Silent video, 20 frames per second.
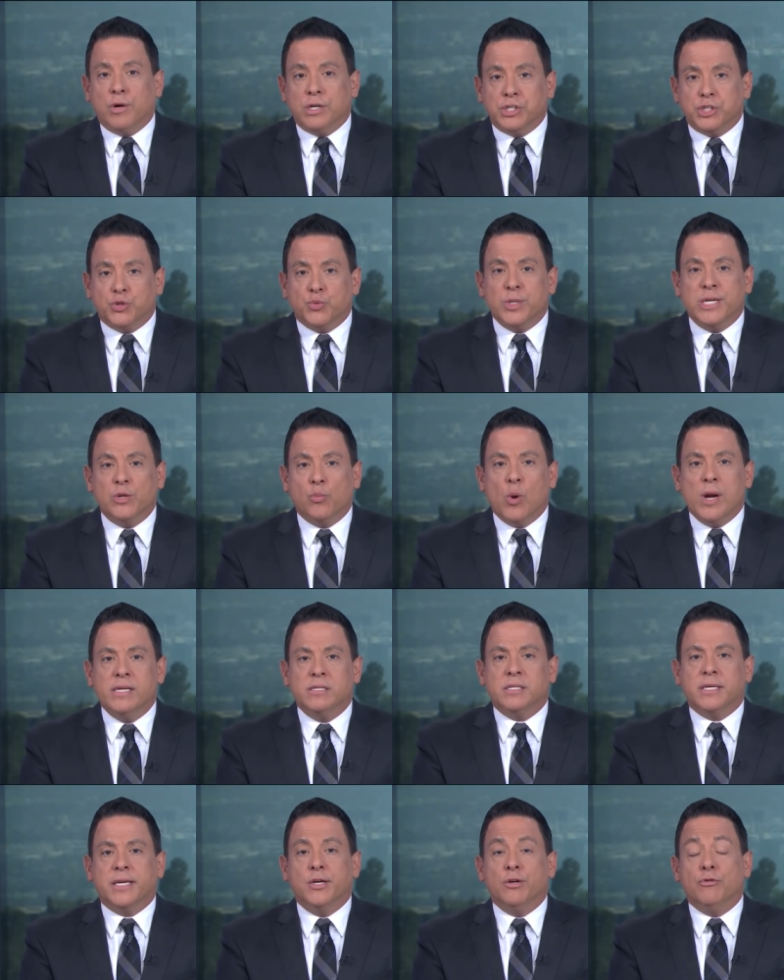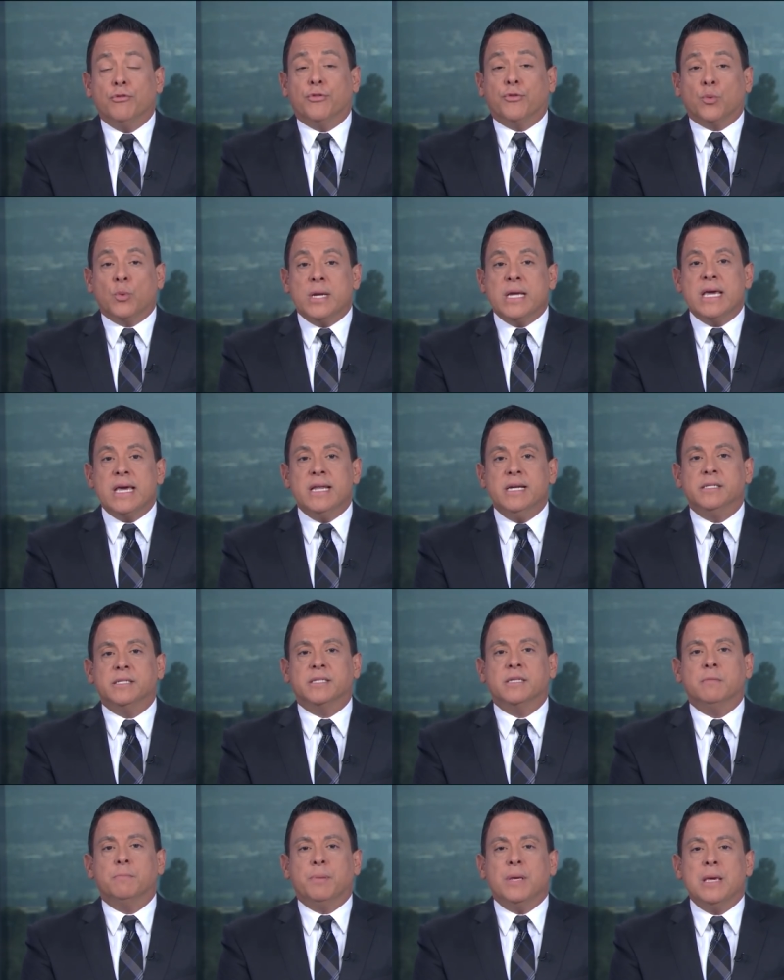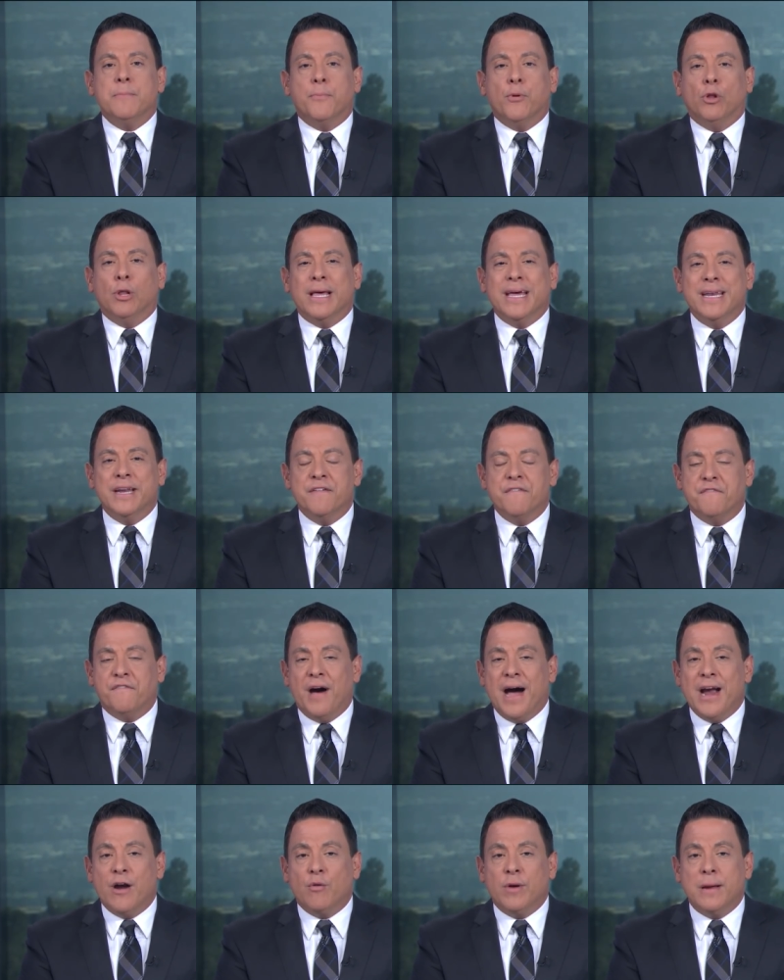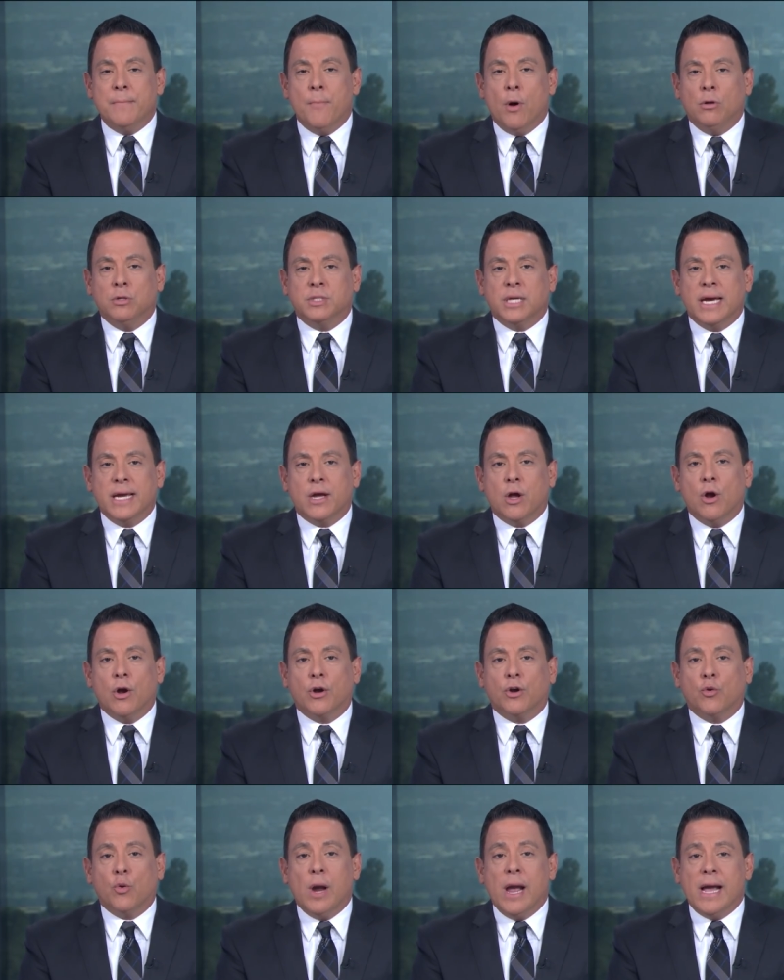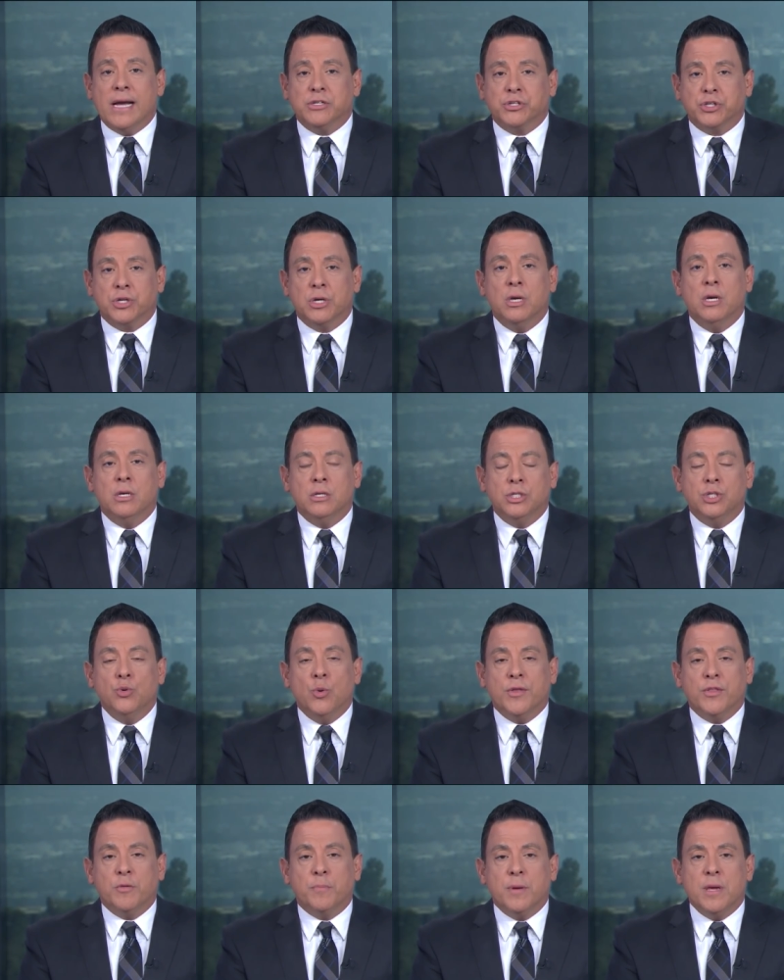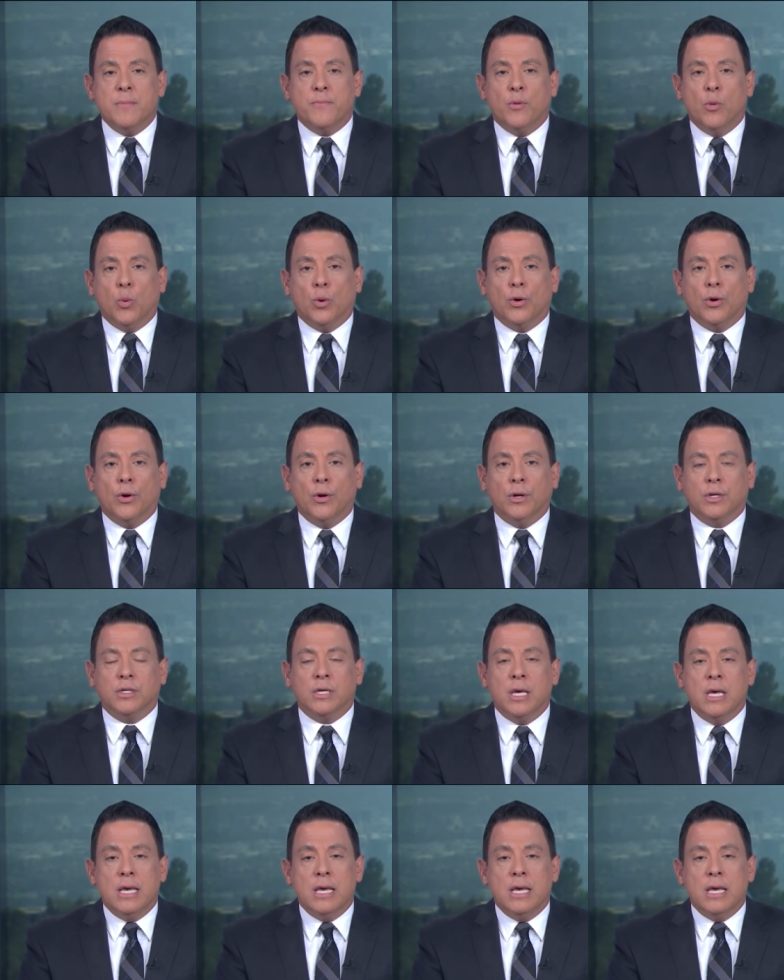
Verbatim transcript: where a street race killed three innocent people in a fiery multi car crash. Two other people were hurt.